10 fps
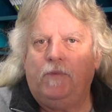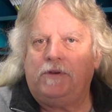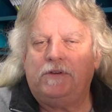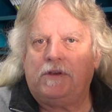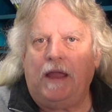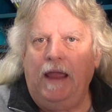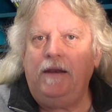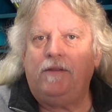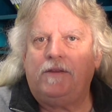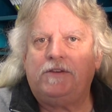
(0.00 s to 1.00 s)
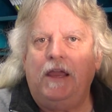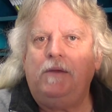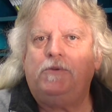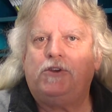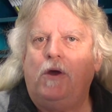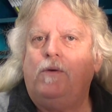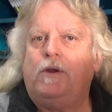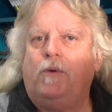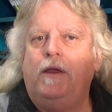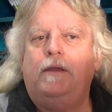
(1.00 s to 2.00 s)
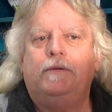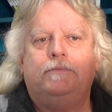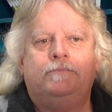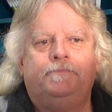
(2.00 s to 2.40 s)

which is kind of the same show in a way.